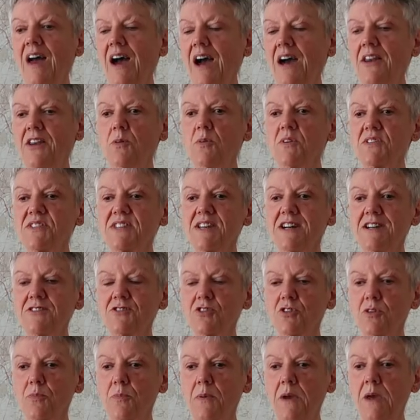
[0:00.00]
I know what size
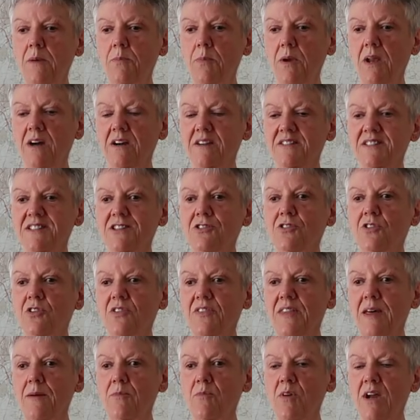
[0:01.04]
other people are because I hug
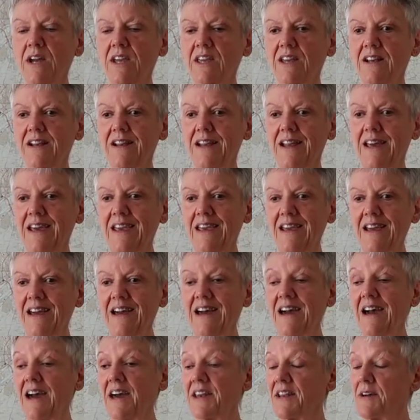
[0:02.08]
them regularly.
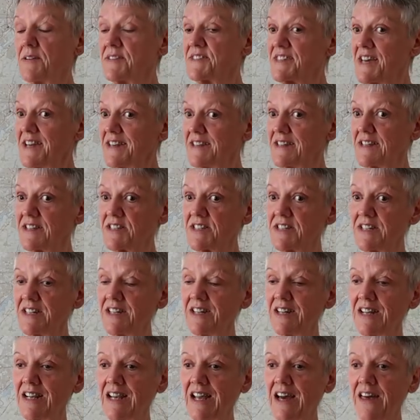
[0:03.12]
And I said it to
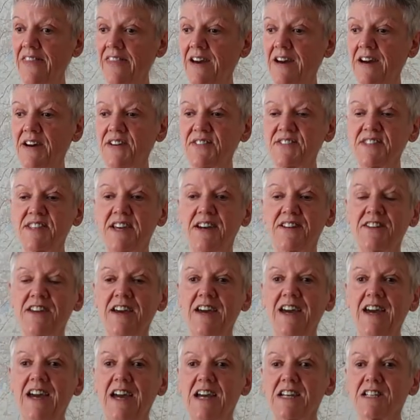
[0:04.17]
her like that. I said,
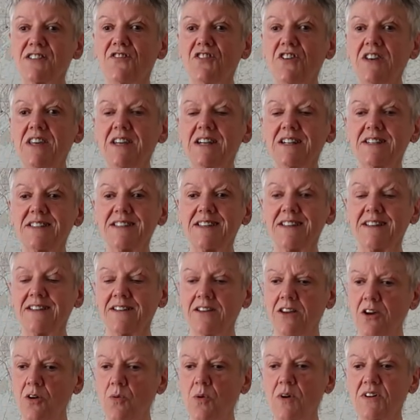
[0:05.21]
it's funny, I said, I
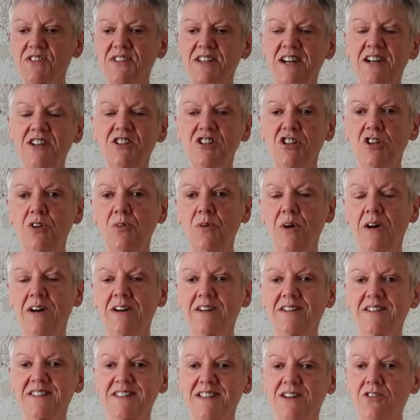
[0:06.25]
know what size you are
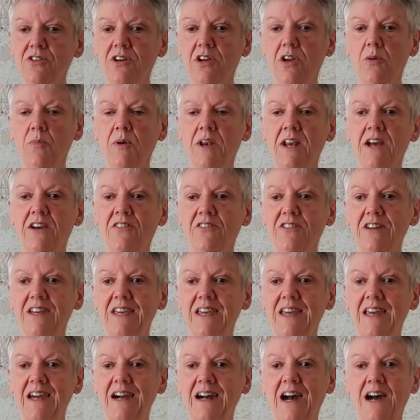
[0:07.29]
because I hug you when I
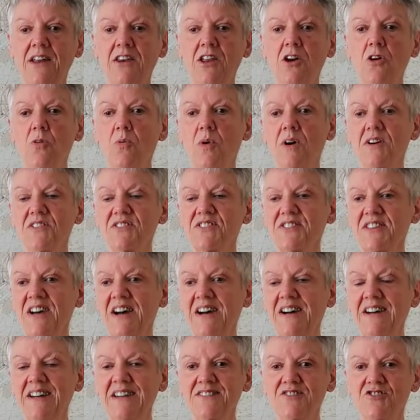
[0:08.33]
greet you. I know what
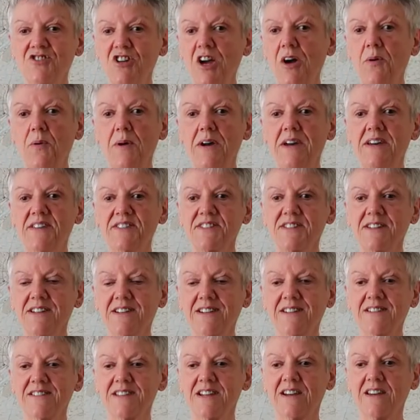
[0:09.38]
size Joe is
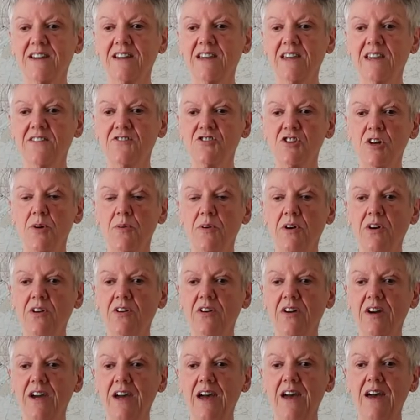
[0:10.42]
because I can give Joe a
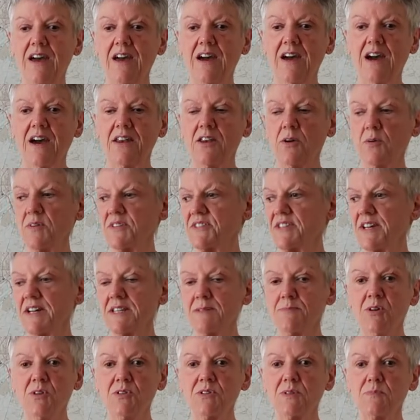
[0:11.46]
hug. I know what
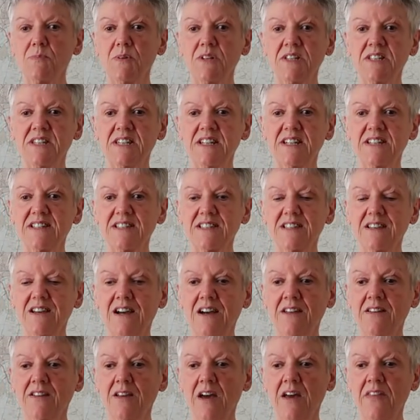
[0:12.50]
size my husband is
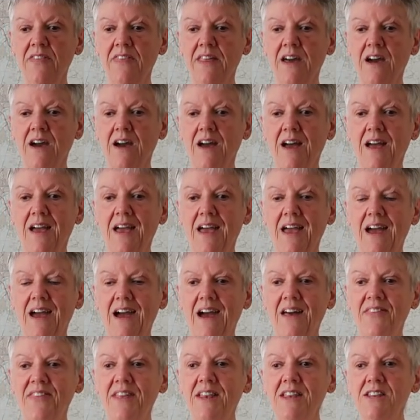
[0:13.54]
and that.
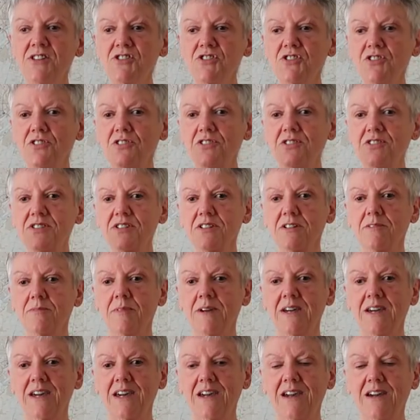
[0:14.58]
And then it dawned on
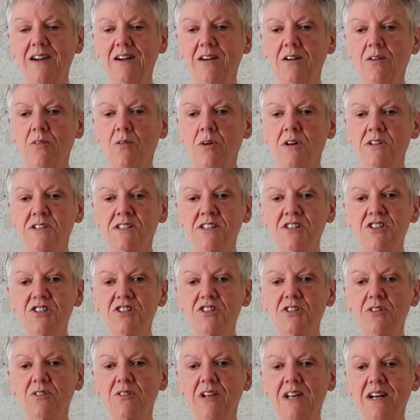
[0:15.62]
me, what did you
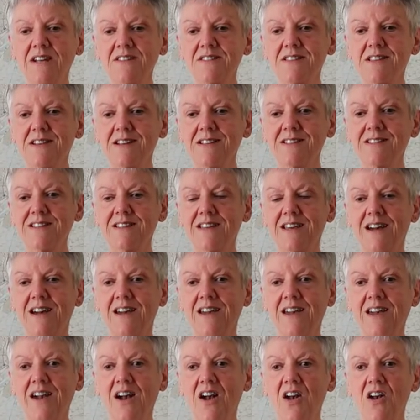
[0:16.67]
do last
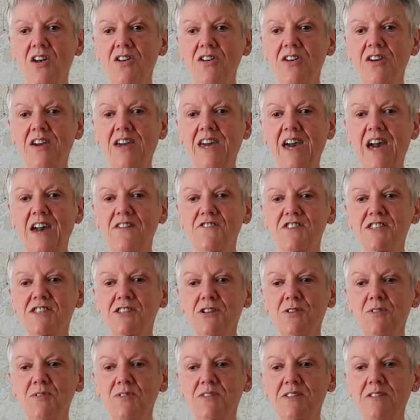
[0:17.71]
Saturday? You gave
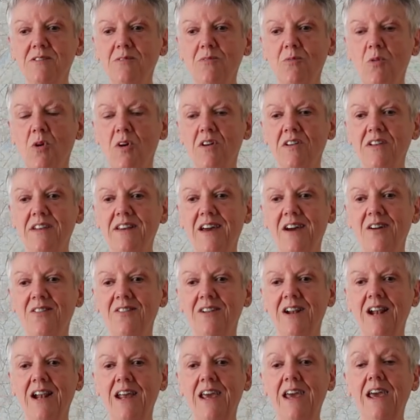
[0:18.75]
Susan one and
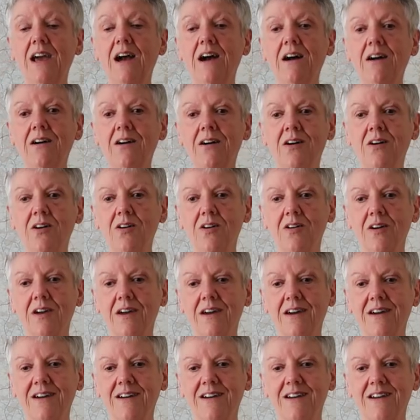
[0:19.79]
only a hug.
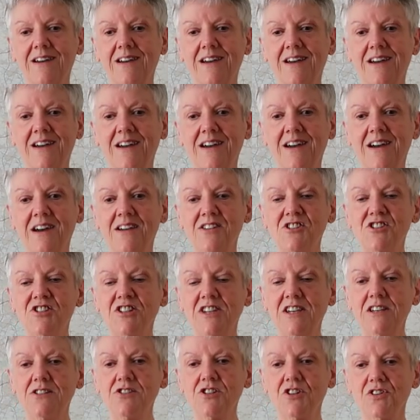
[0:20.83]
And
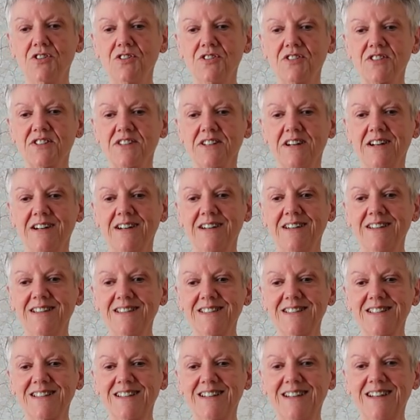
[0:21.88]
she's your
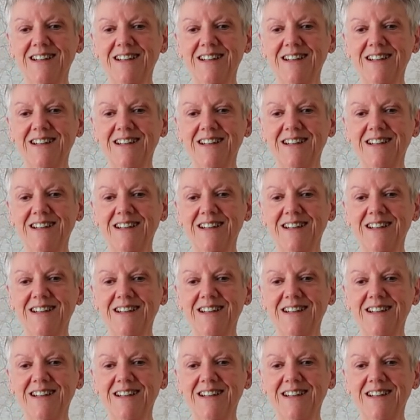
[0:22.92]
size.